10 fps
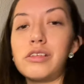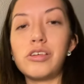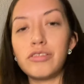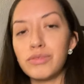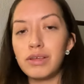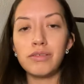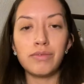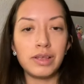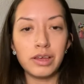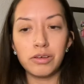just for this
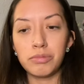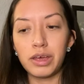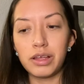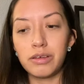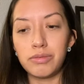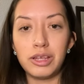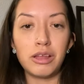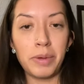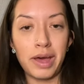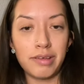video, I'm going to read
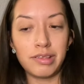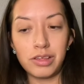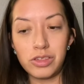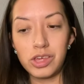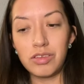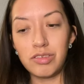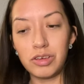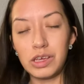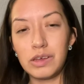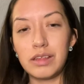the passage just so
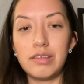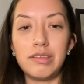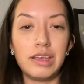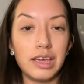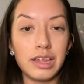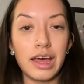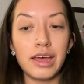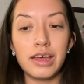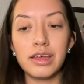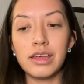you can see
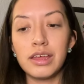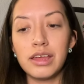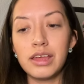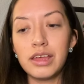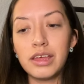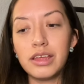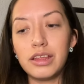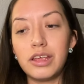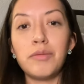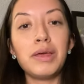that
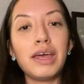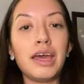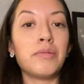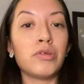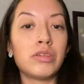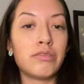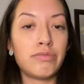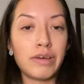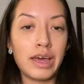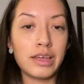they'll be able to
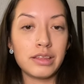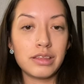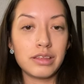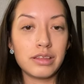find